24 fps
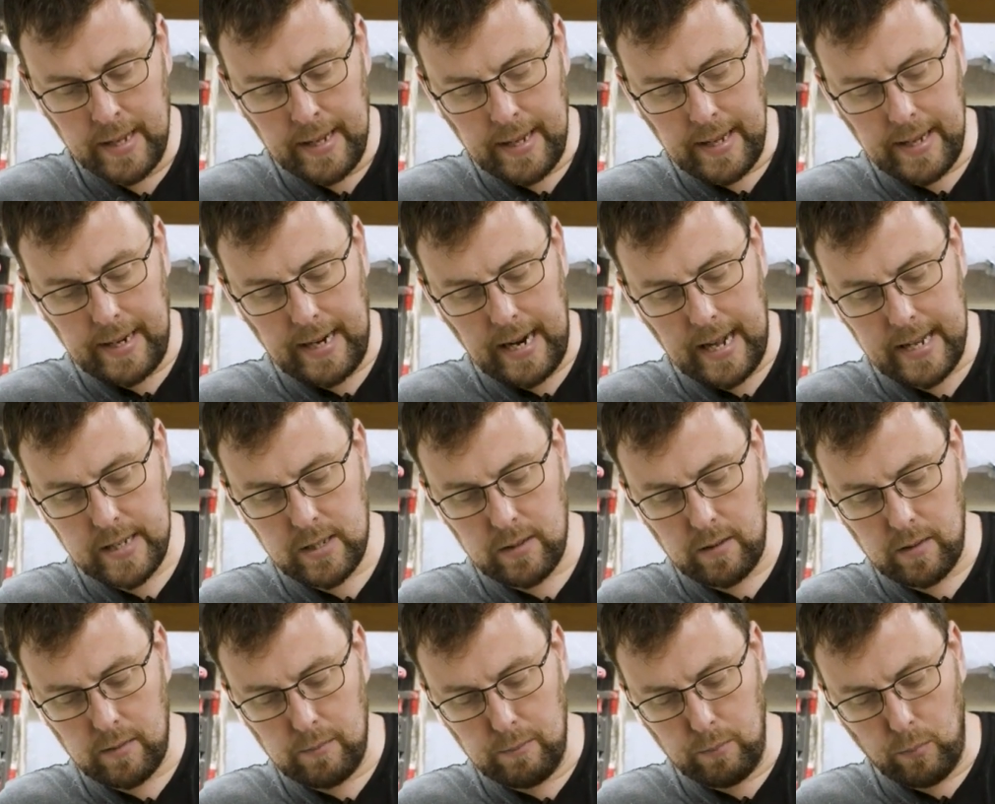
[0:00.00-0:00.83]
It
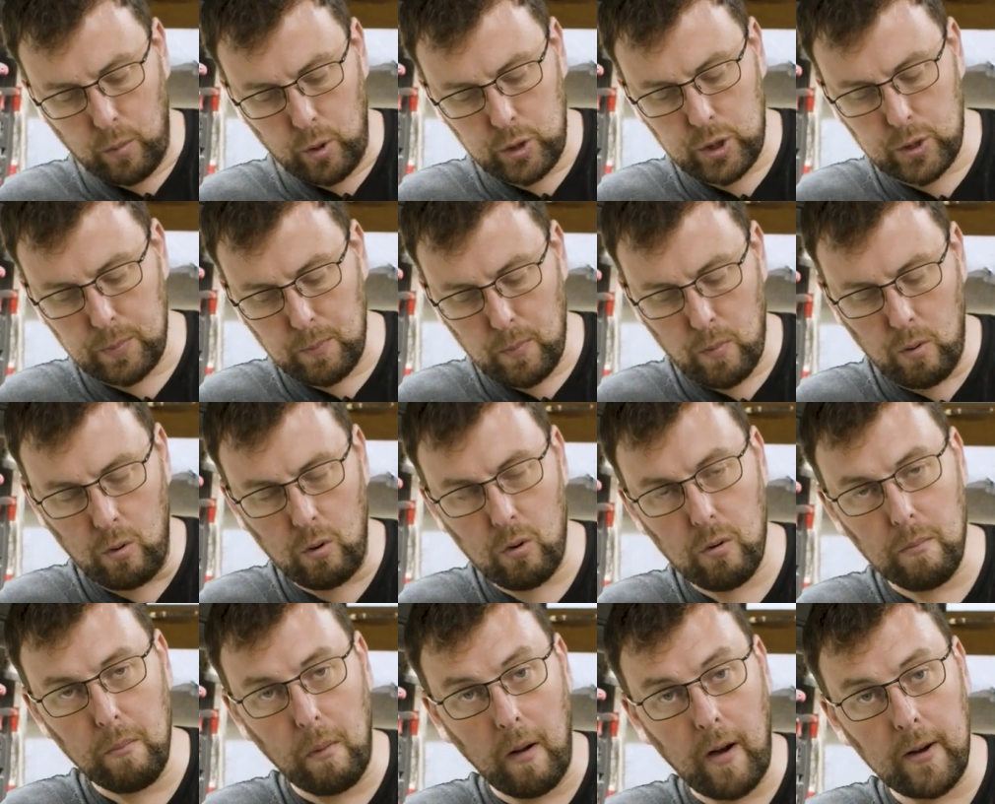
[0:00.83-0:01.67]
has much
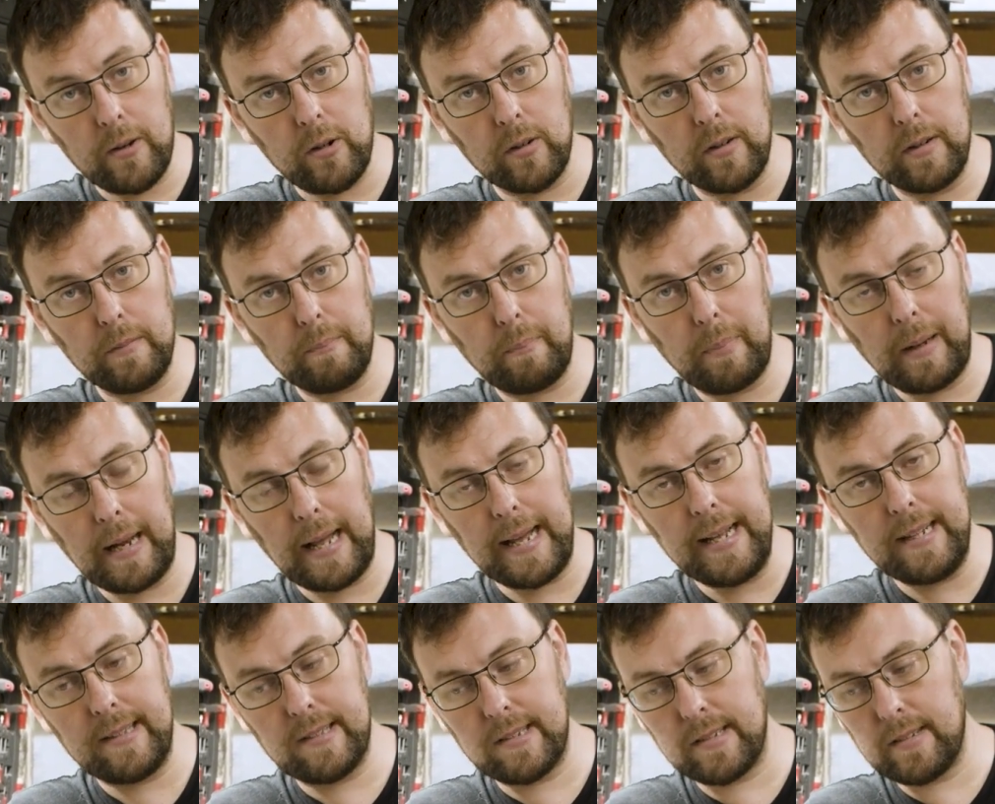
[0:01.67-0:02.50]
more modern
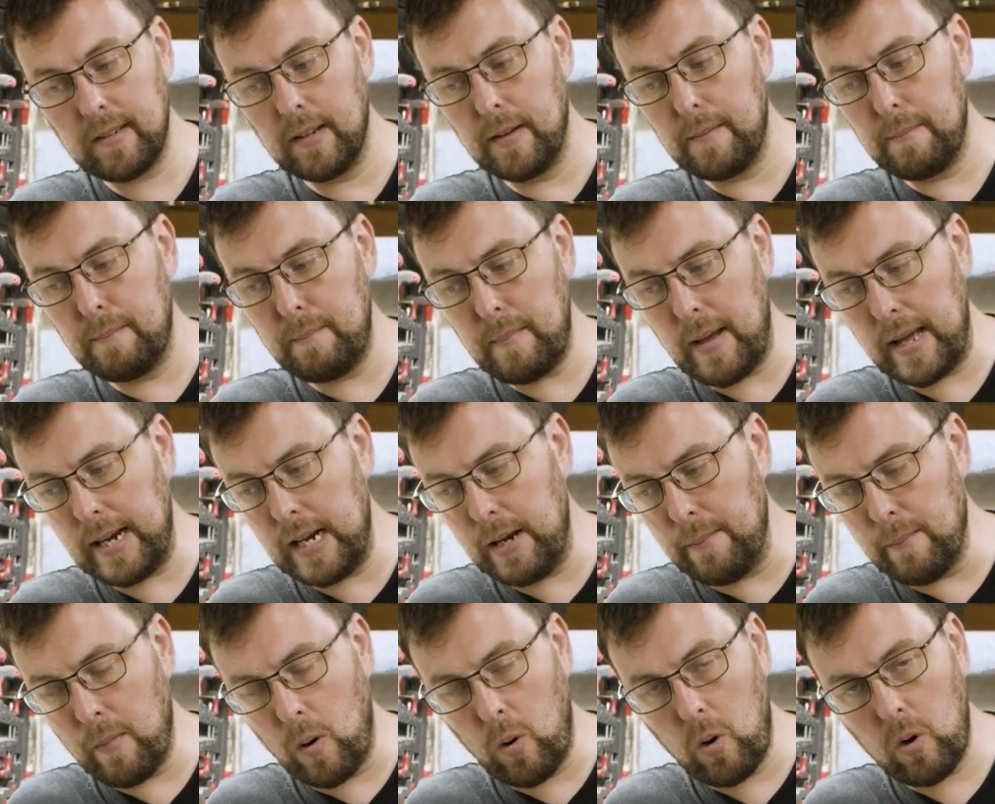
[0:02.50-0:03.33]
plates,
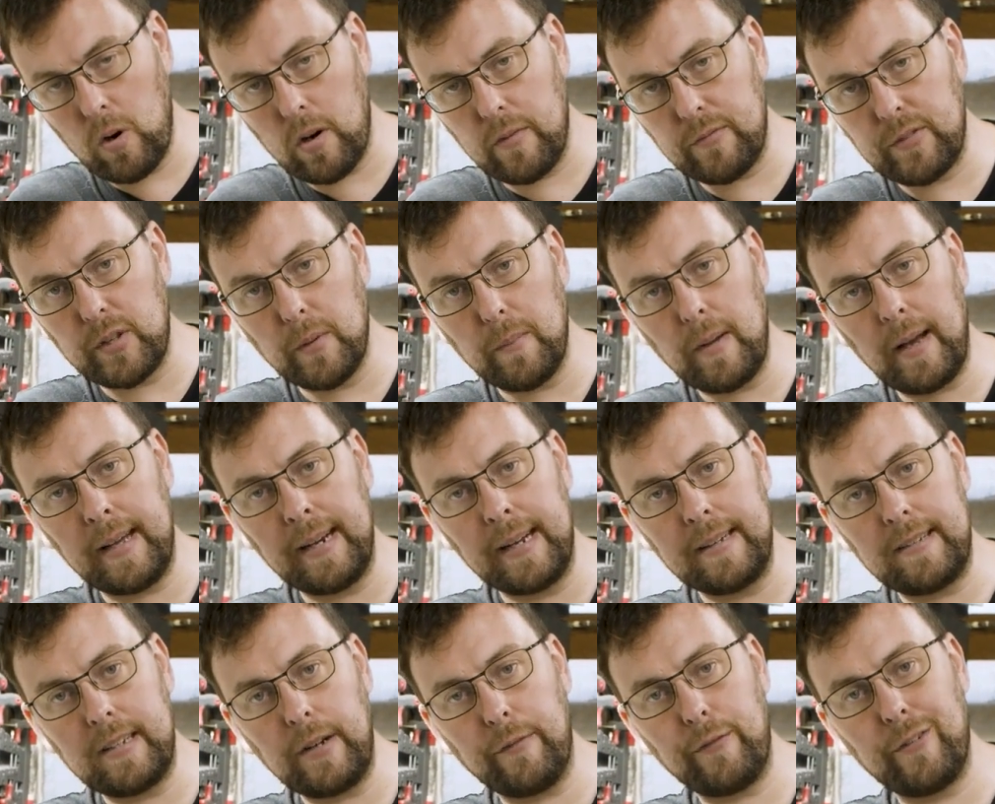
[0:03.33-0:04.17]
many more of them,
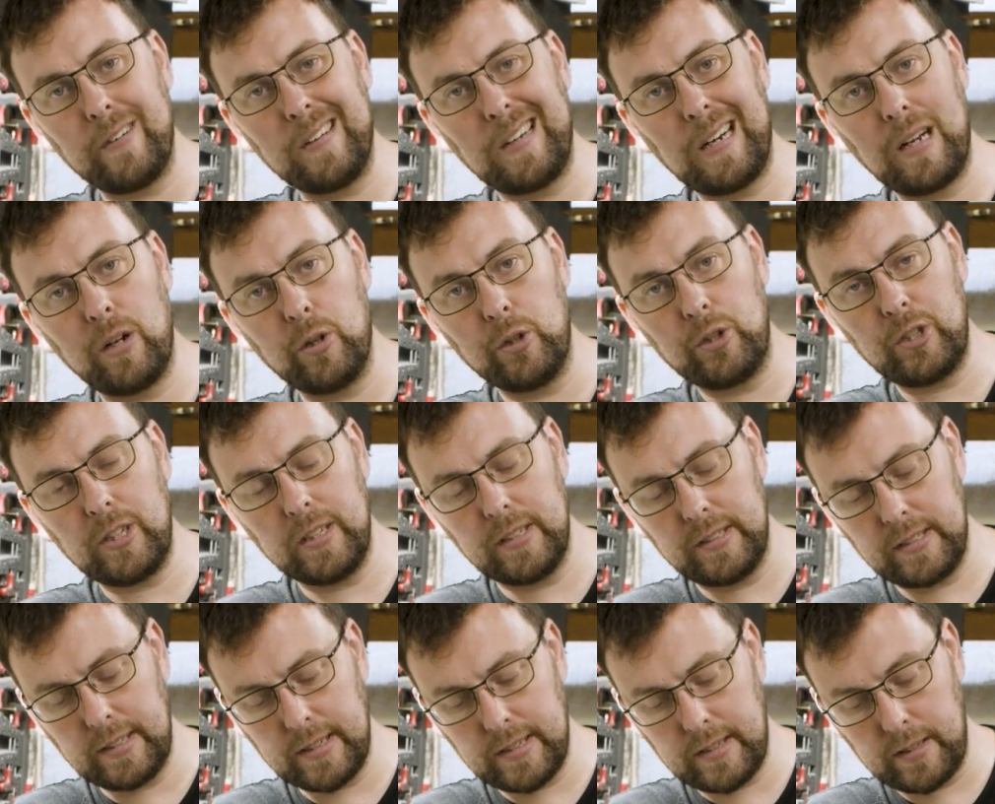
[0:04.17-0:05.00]
and a different
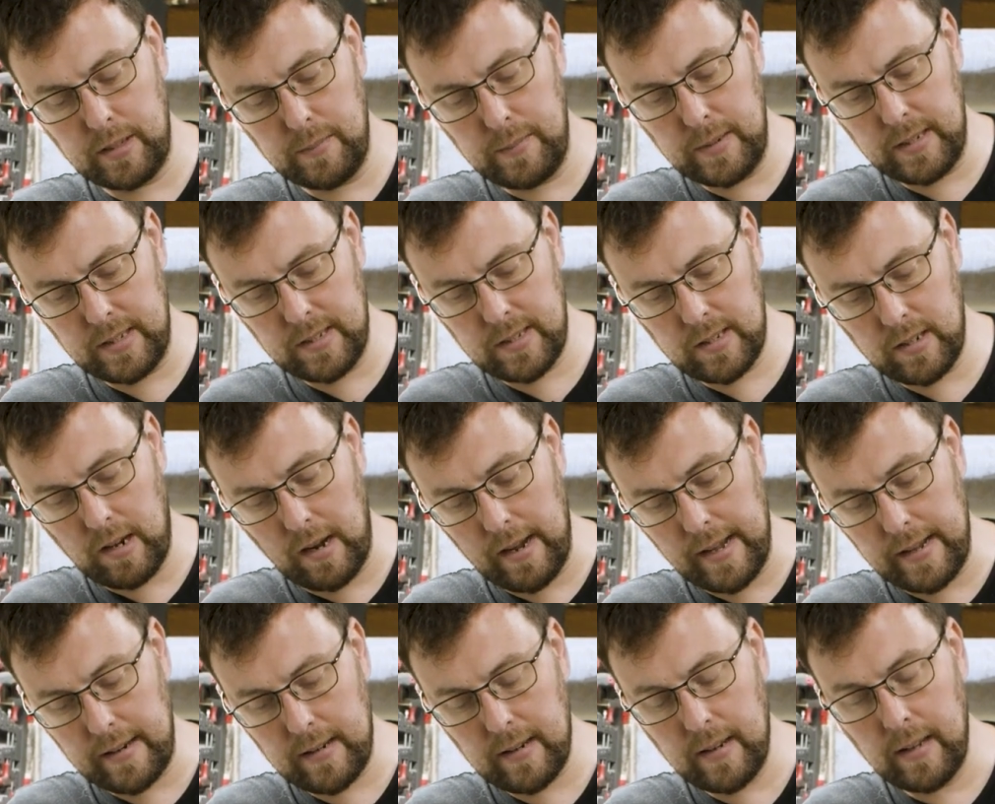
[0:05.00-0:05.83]
clutching system
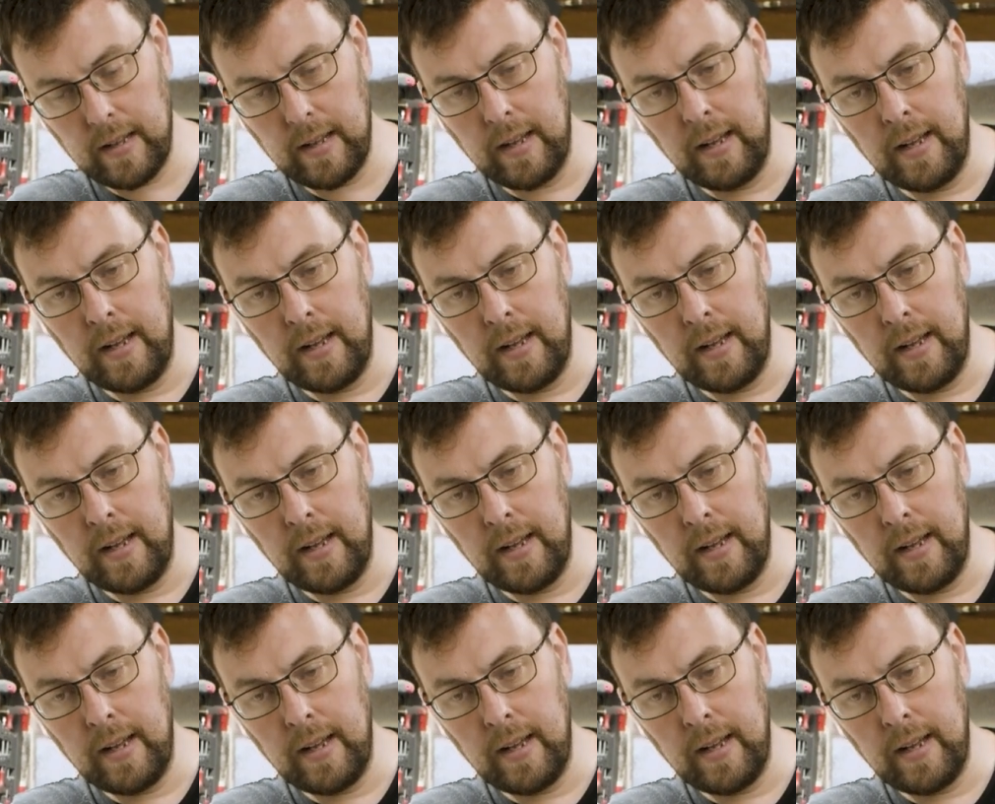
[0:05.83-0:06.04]
inside.